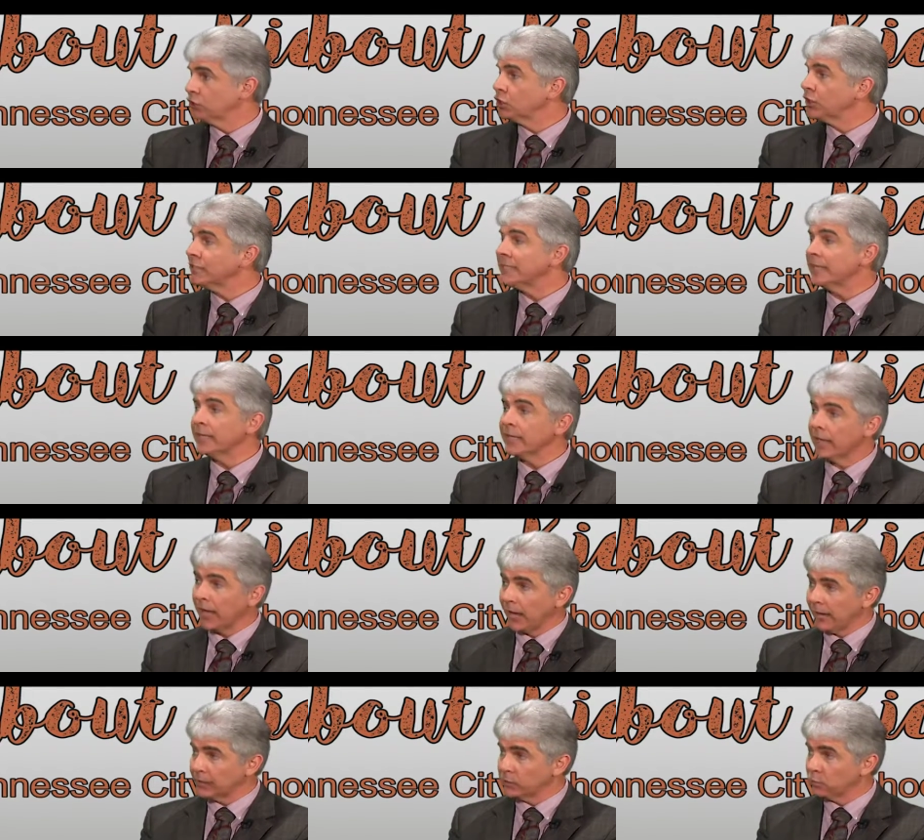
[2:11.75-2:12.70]
just in
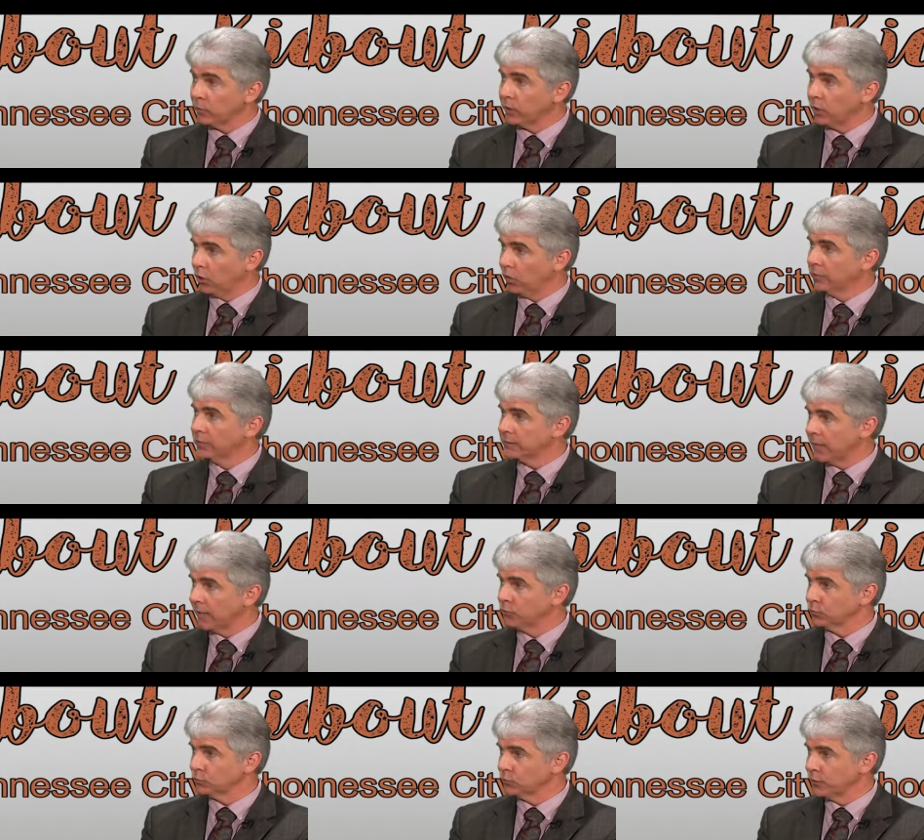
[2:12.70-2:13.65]
case we call a
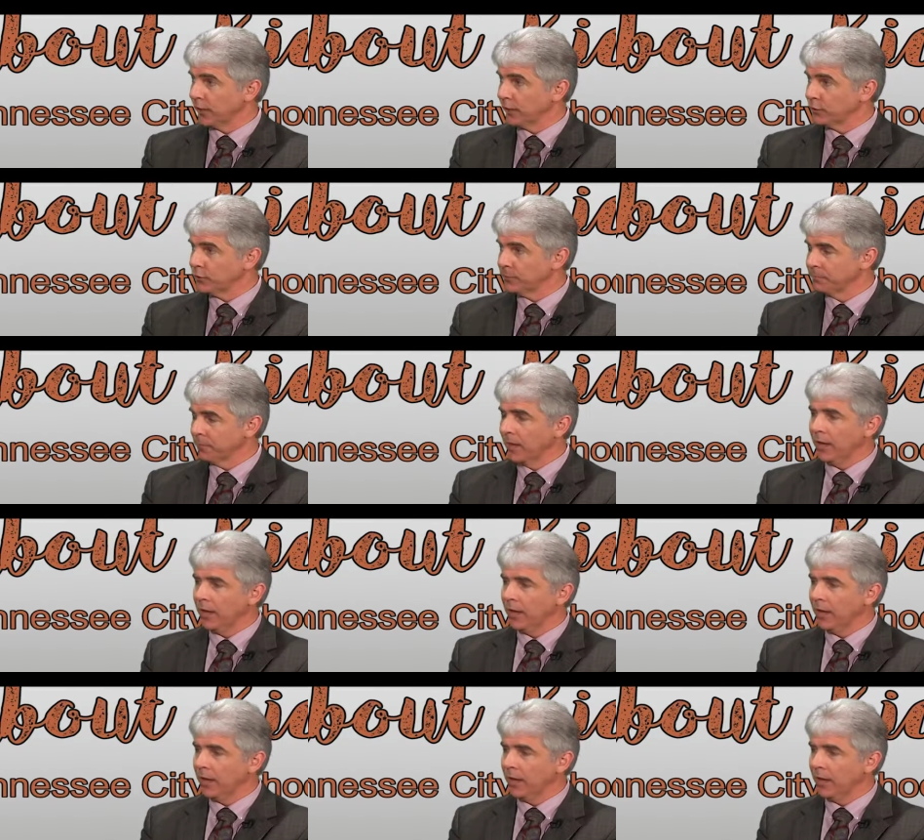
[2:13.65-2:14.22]
schedule change.